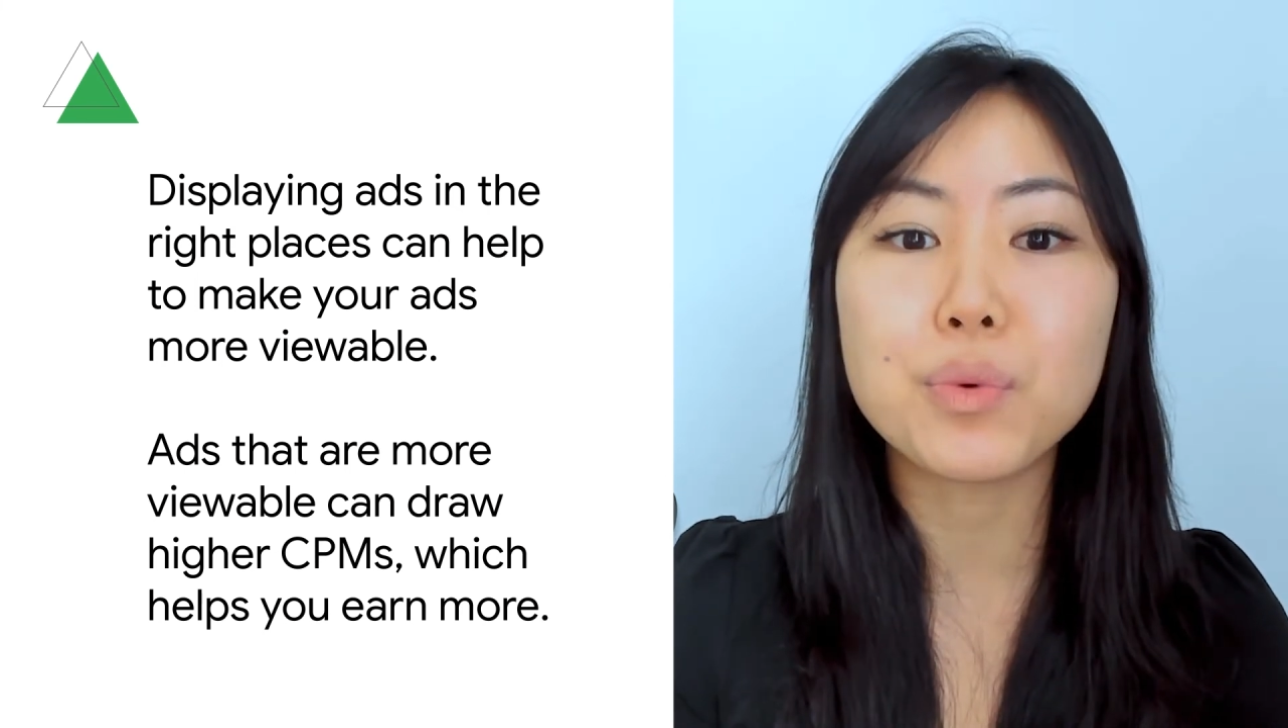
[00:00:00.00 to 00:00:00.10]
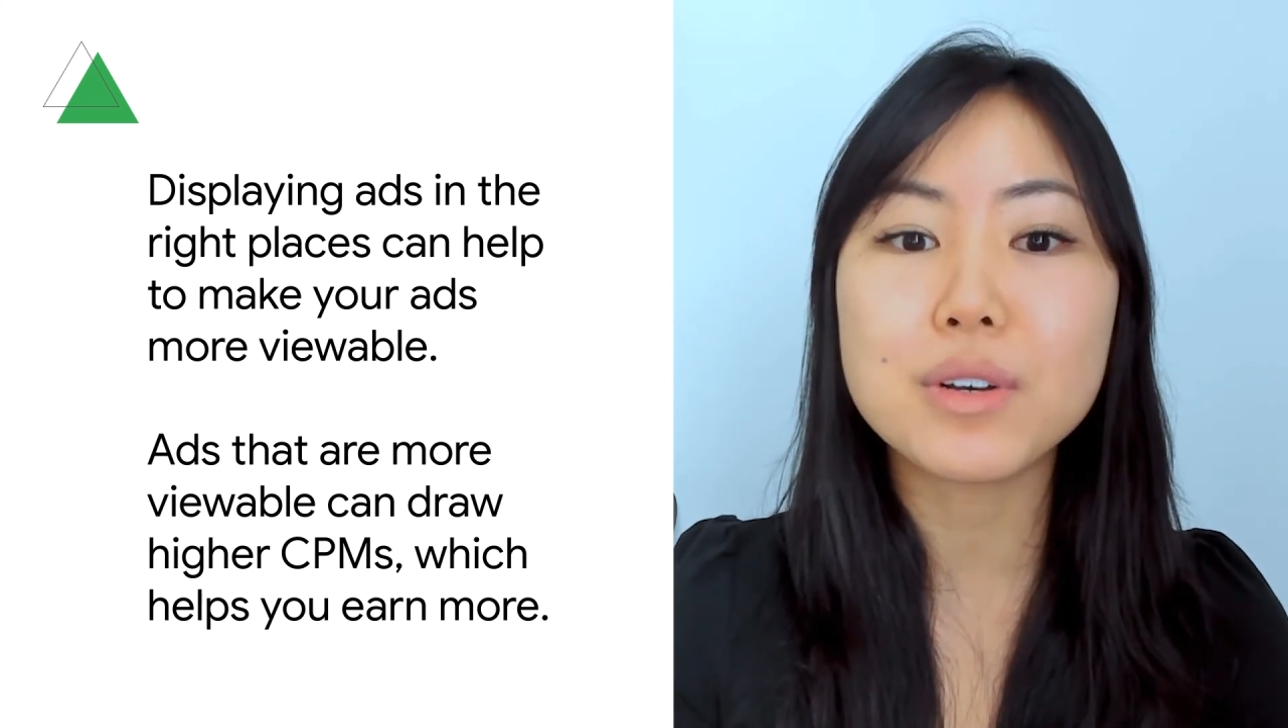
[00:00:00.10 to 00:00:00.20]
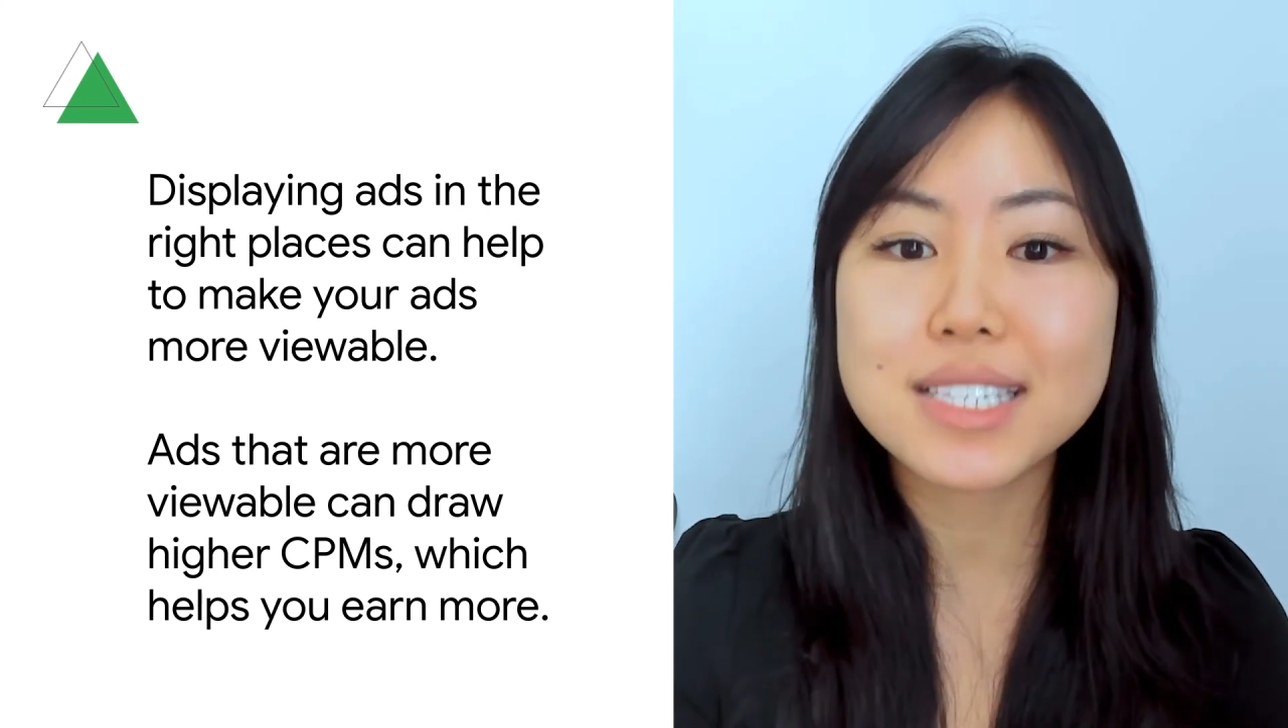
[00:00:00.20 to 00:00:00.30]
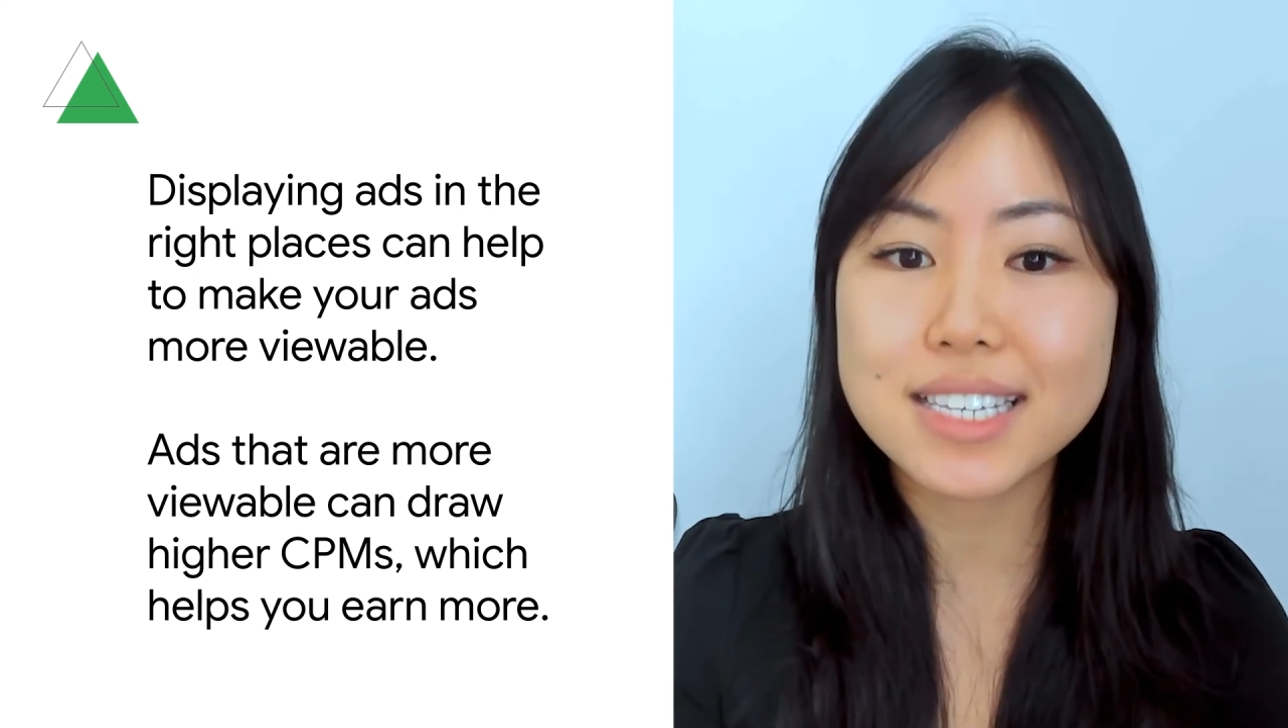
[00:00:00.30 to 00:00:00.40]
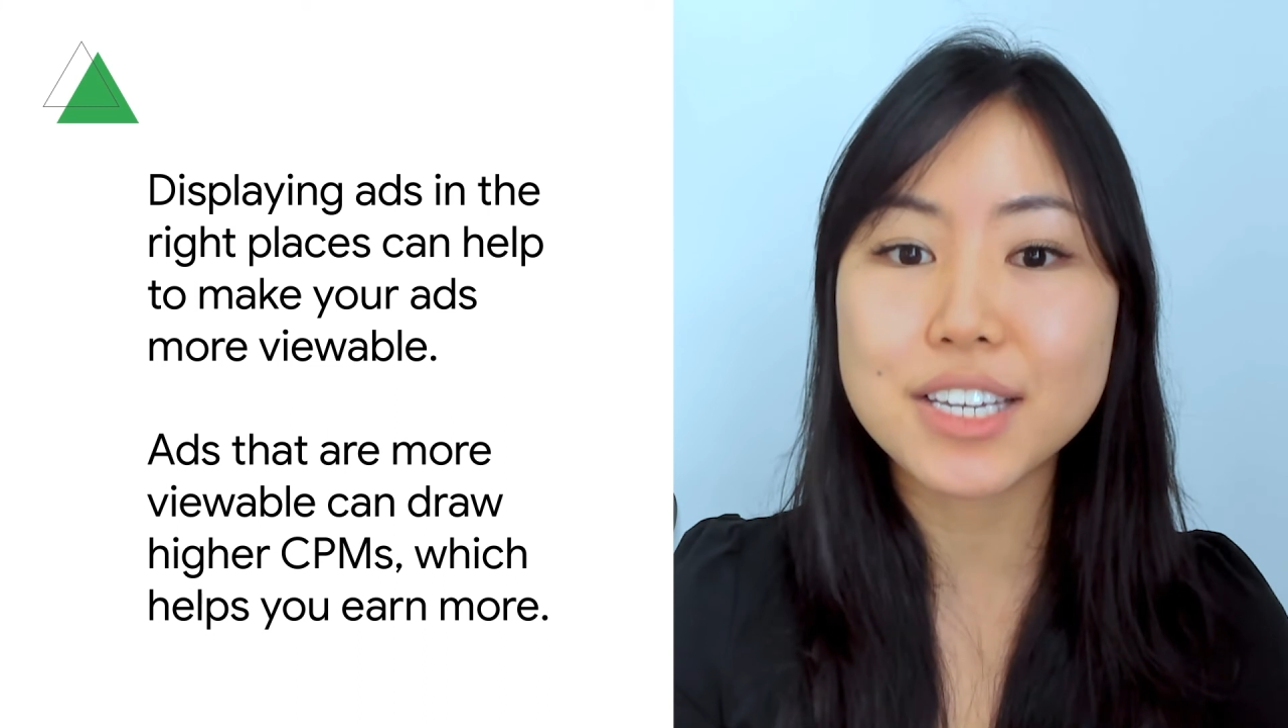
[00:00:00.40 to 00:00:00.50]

will see